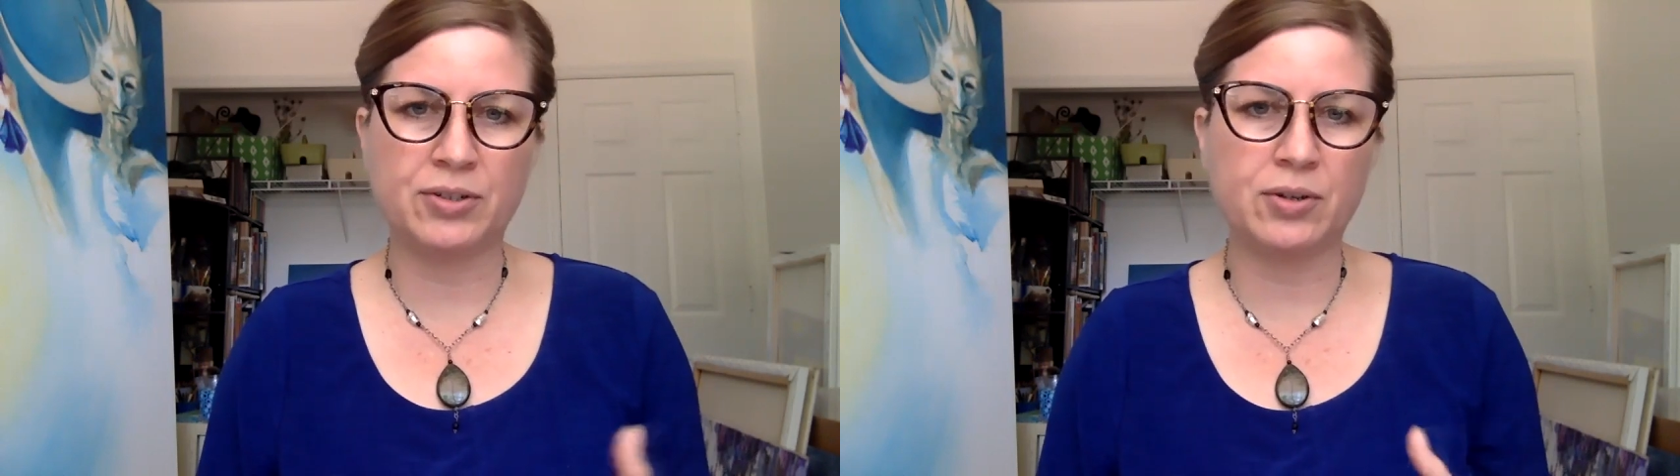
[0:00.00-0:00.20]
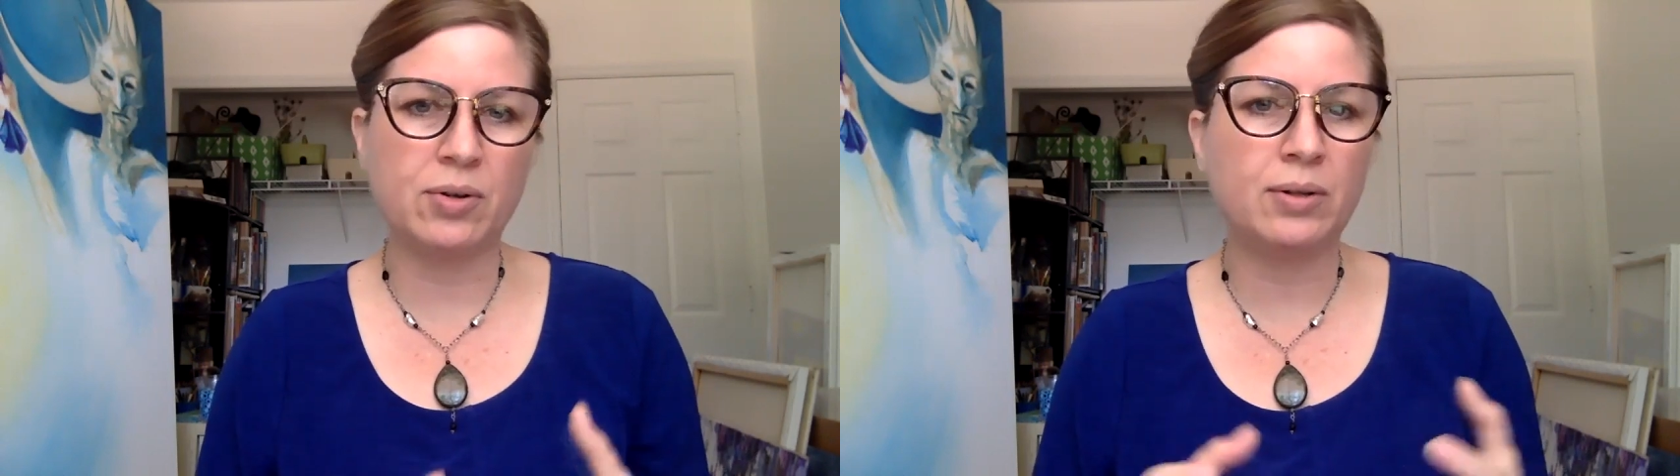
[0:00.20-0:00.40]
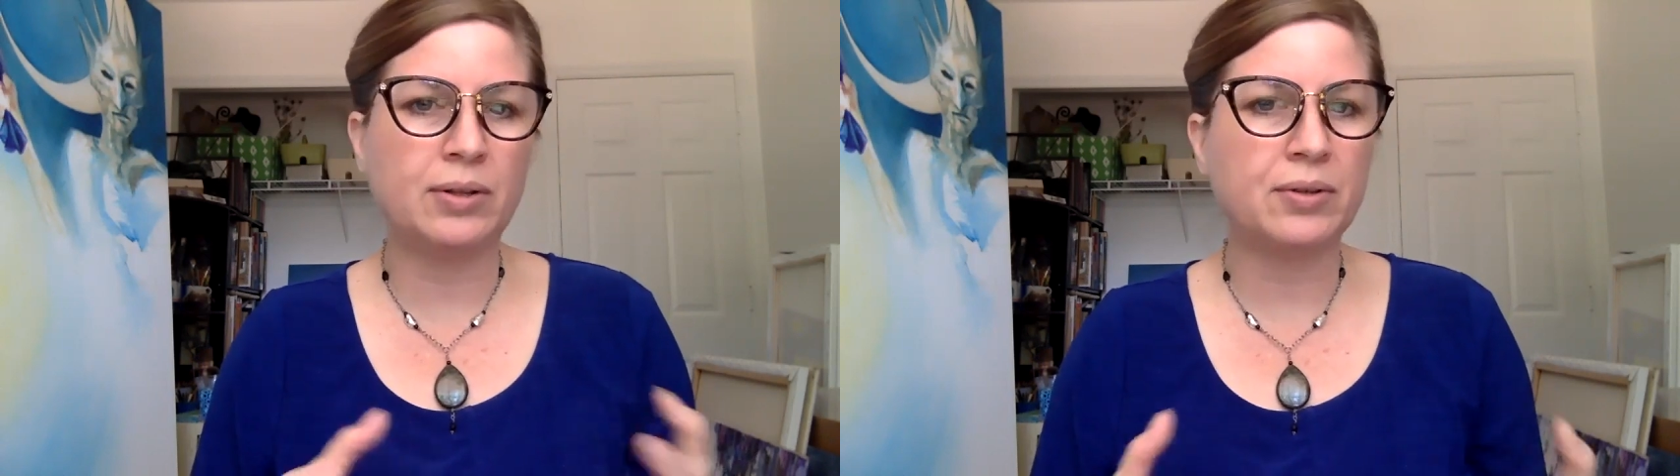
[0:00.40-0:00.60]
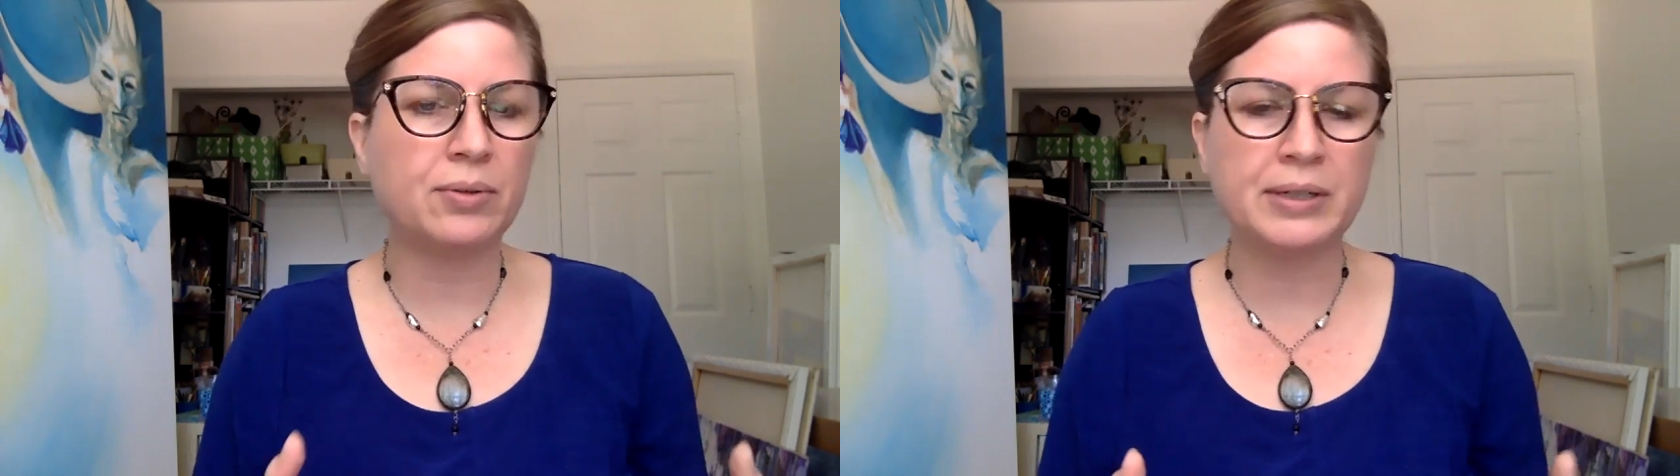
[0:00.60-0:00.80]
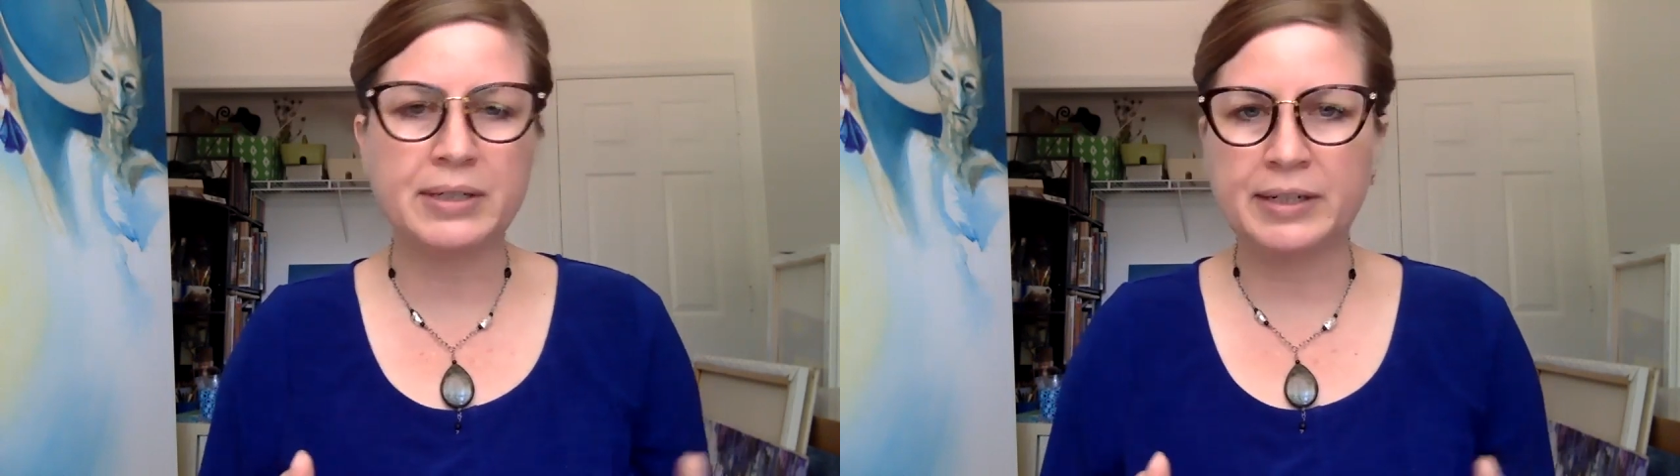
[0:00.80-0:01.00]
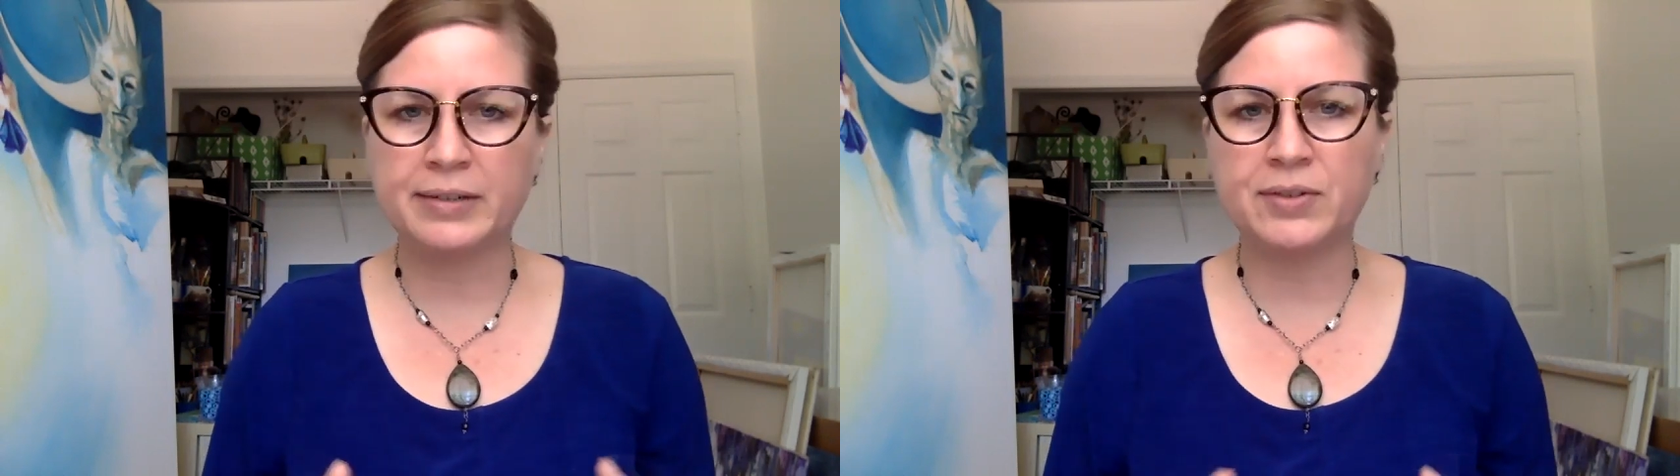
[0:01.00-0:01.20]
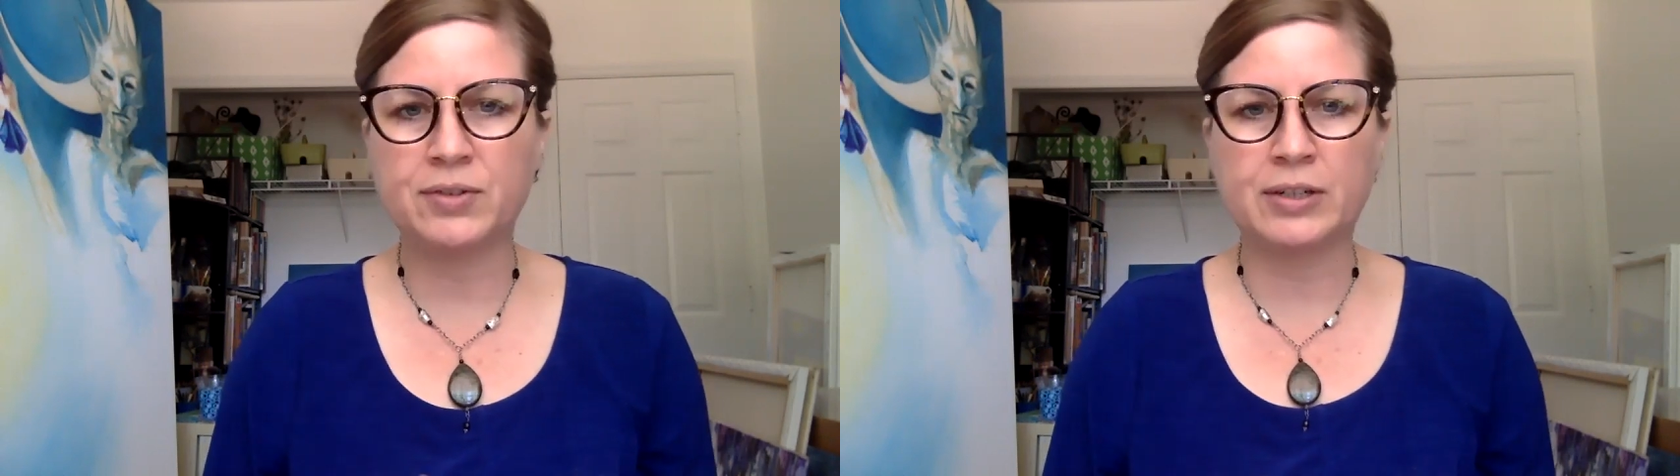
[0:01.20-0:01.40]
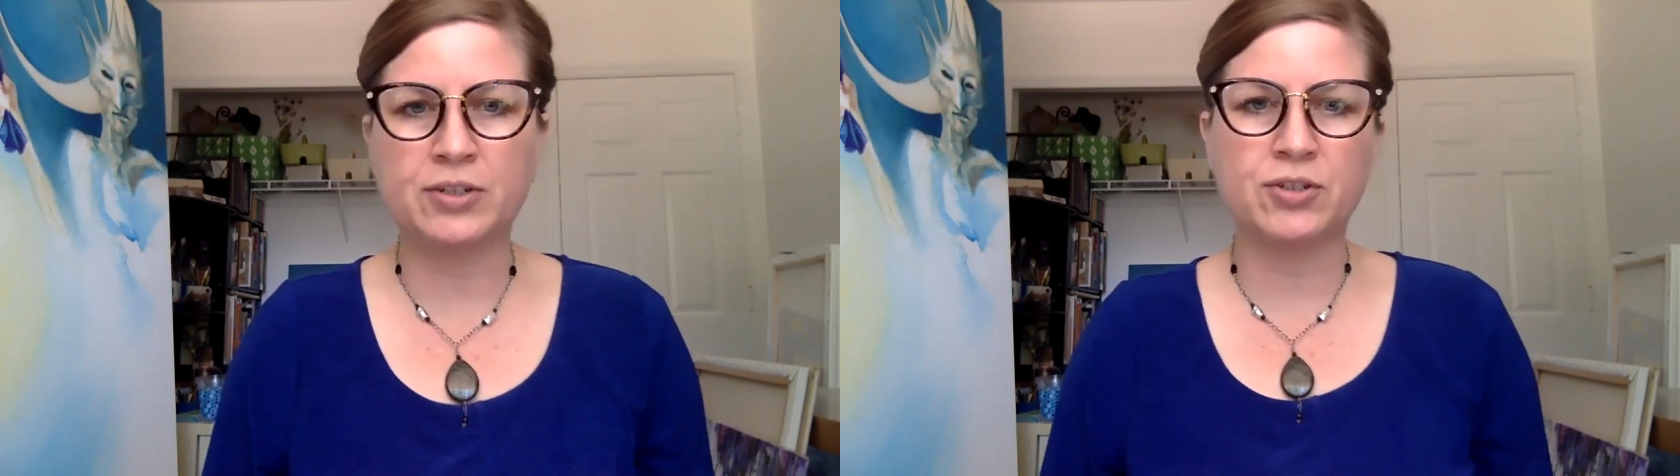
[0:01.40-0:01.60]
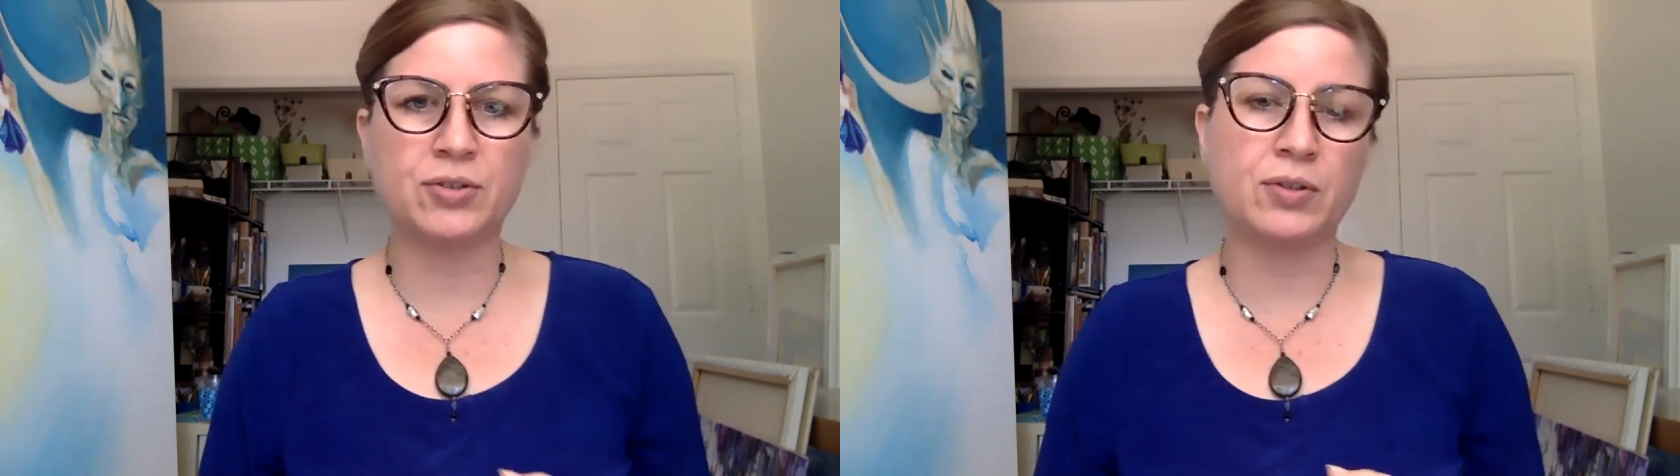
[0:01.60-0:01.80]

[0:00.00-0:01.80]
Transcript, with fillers: the whole authoritative structure,